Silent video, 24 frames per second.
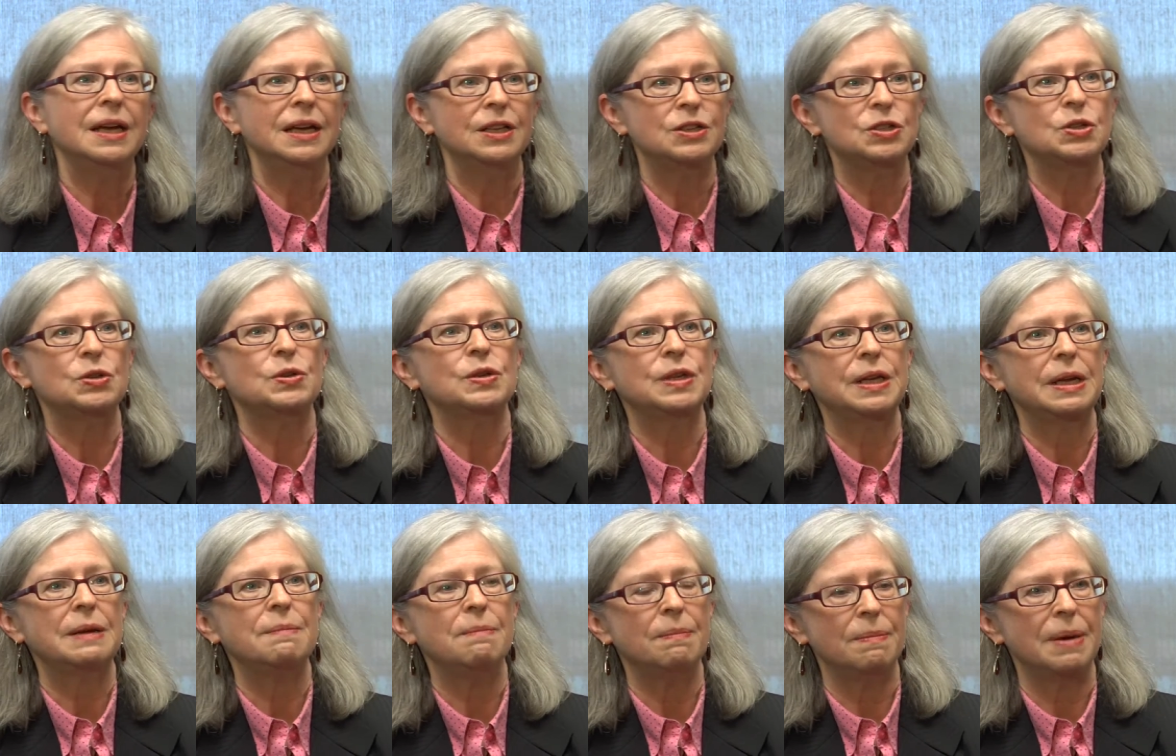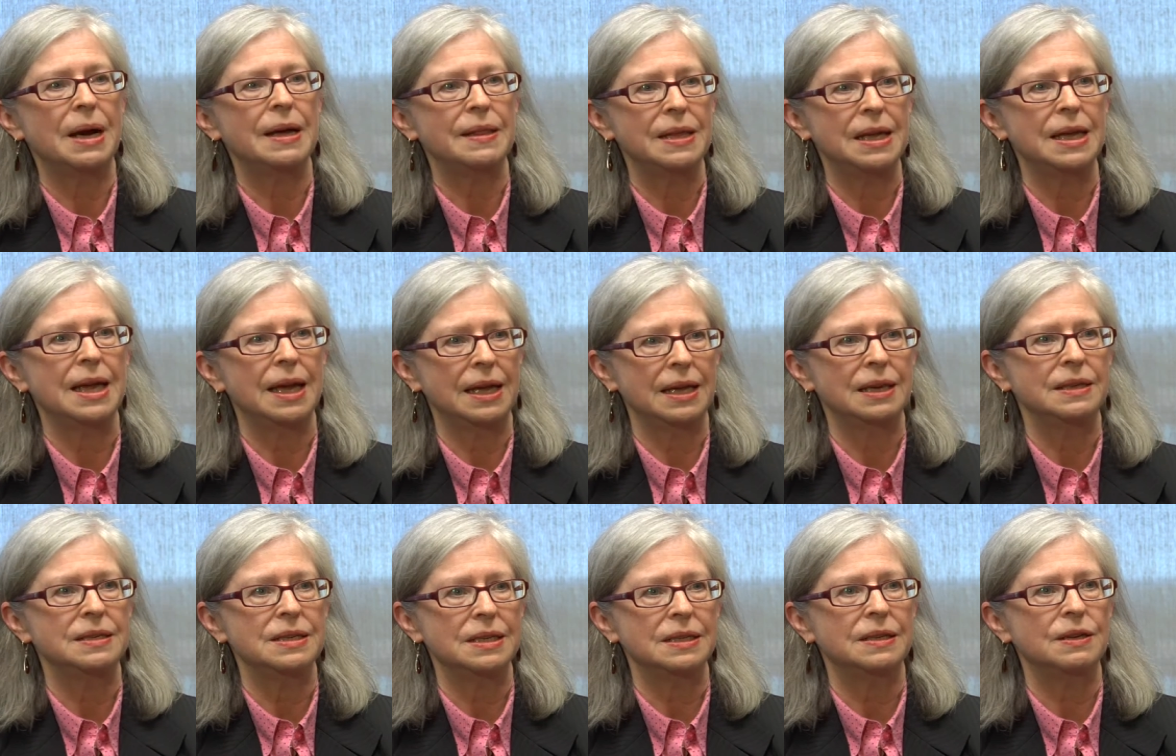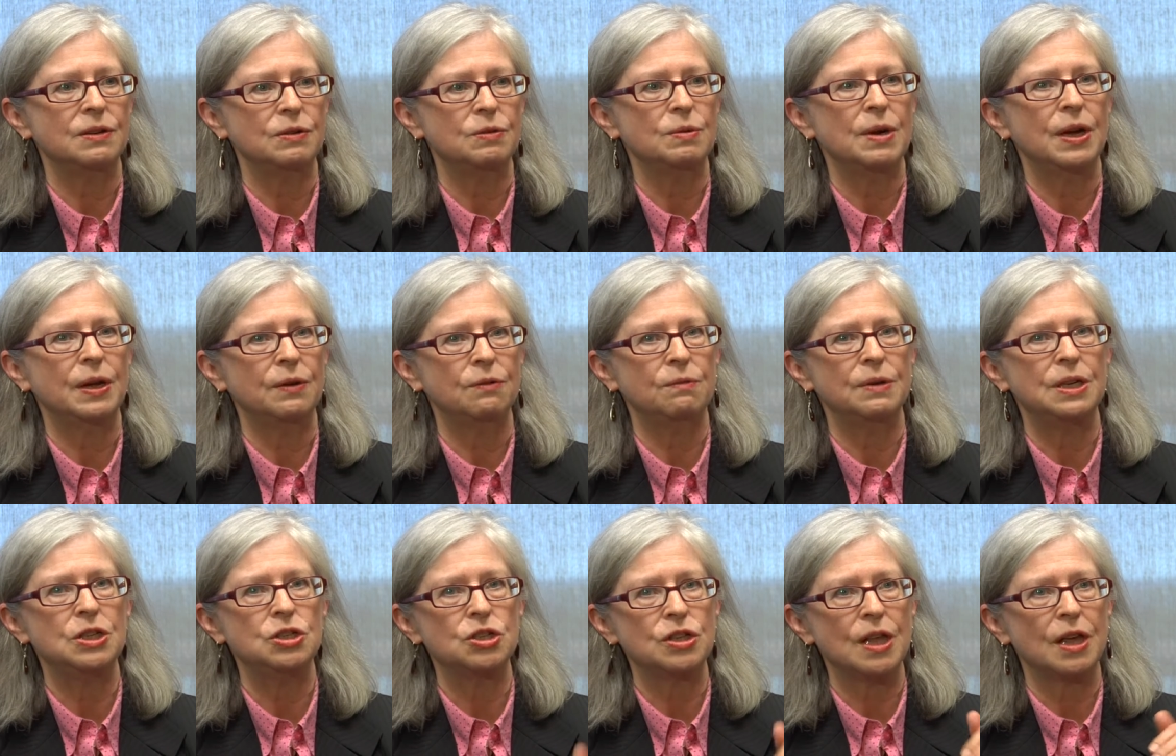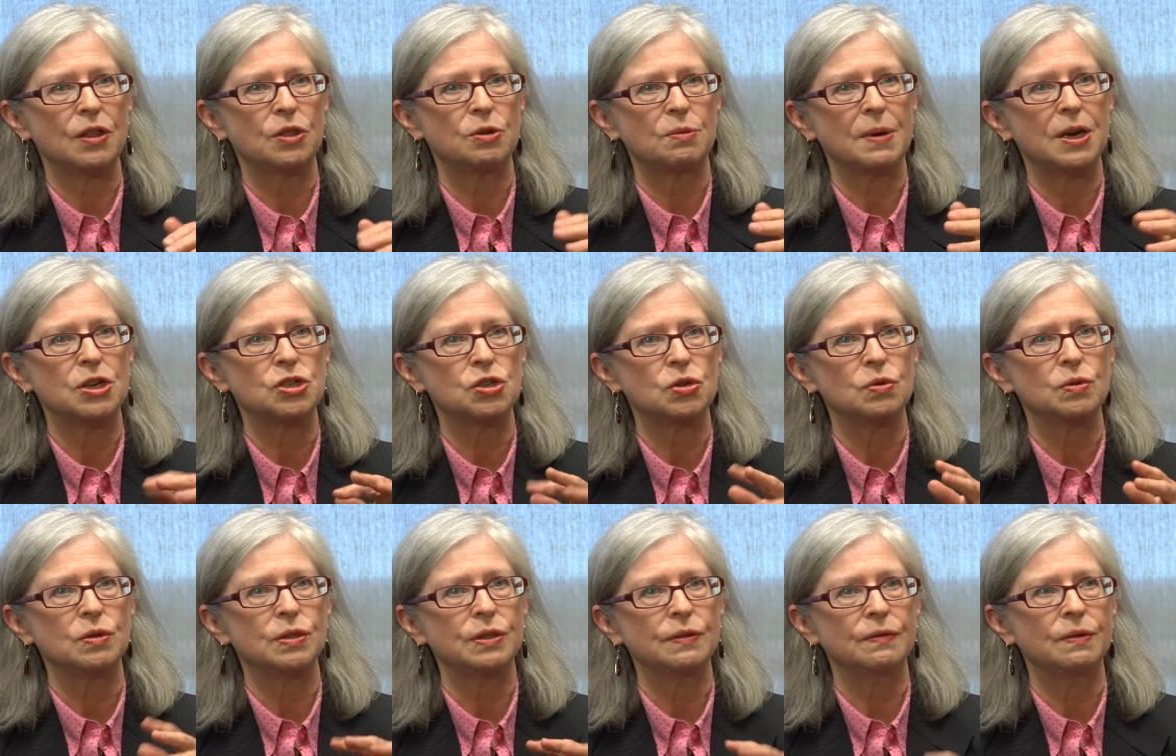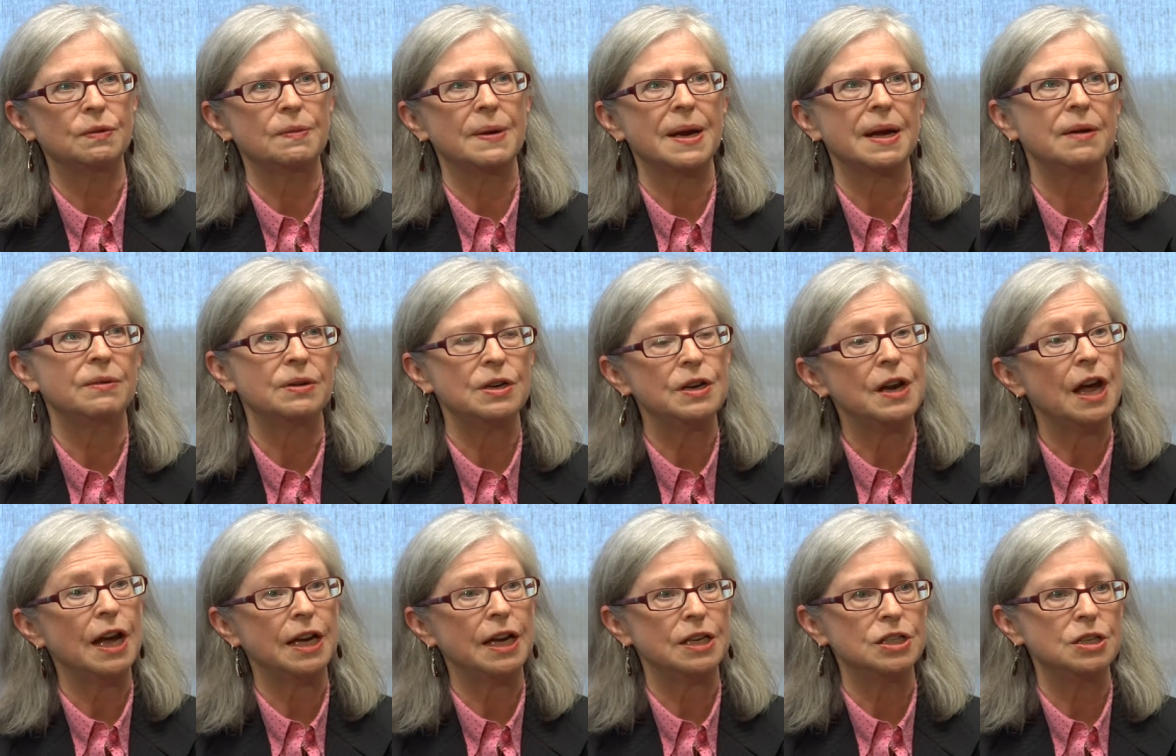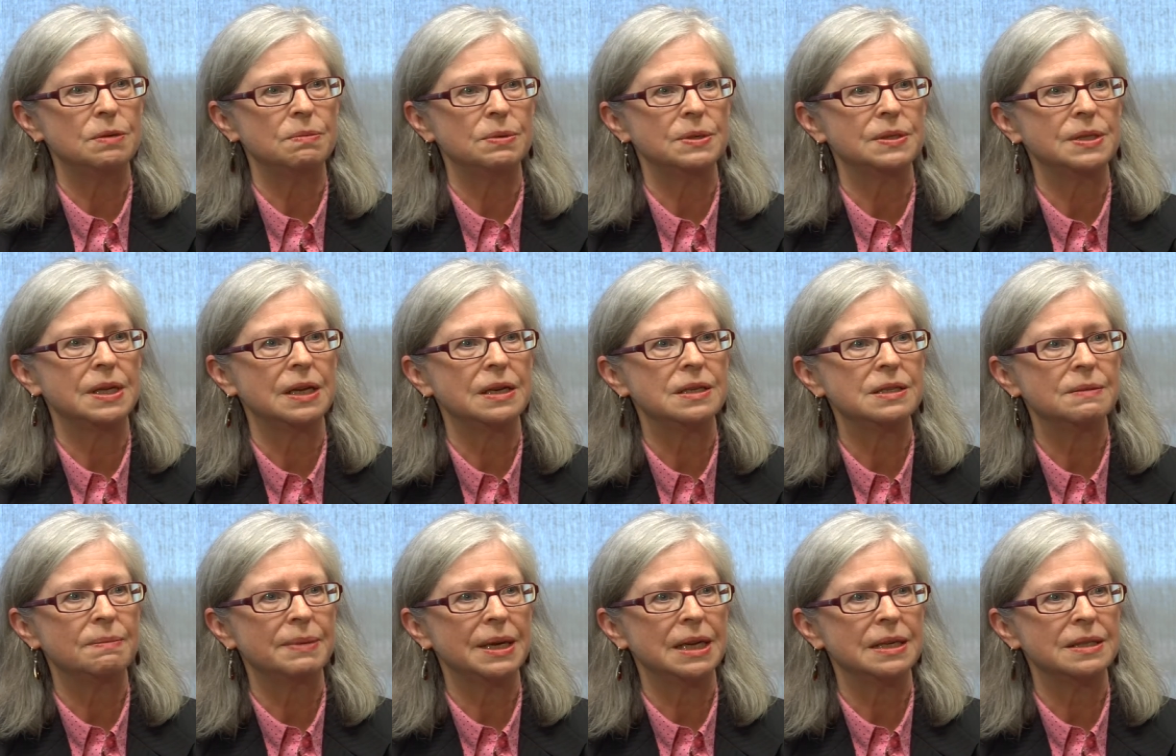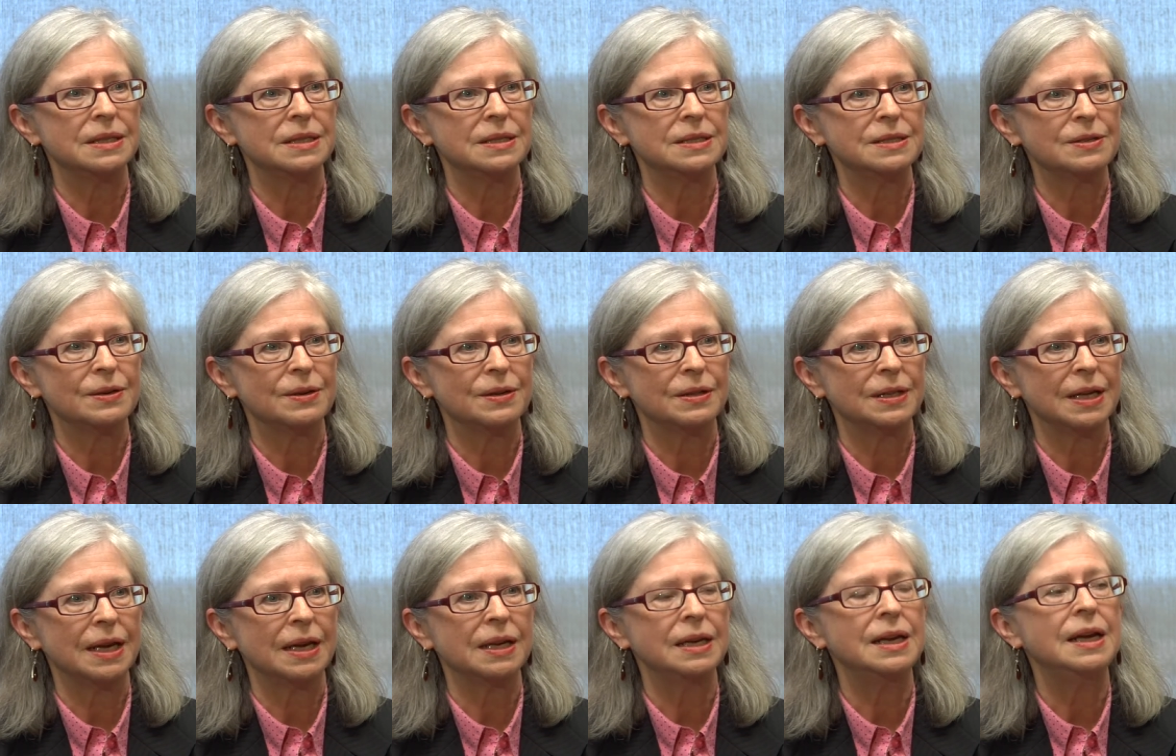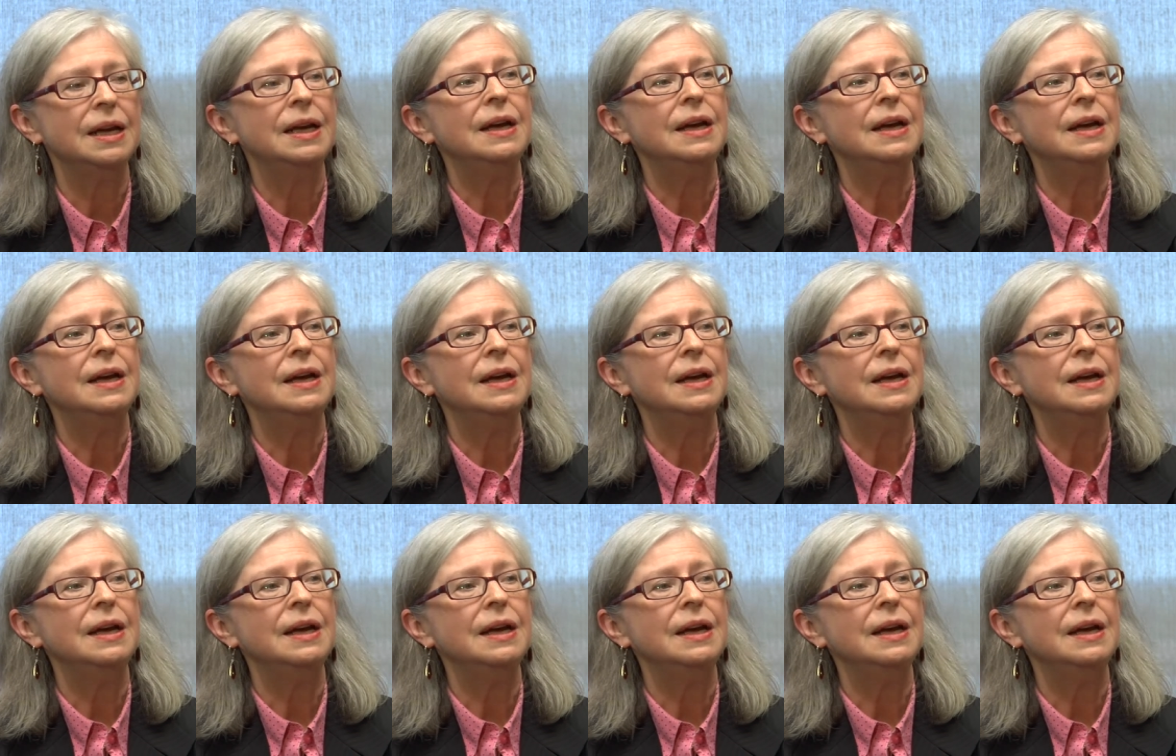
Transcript: And certainly by the end, it had, had reached that threshold of around 90% dependence on that.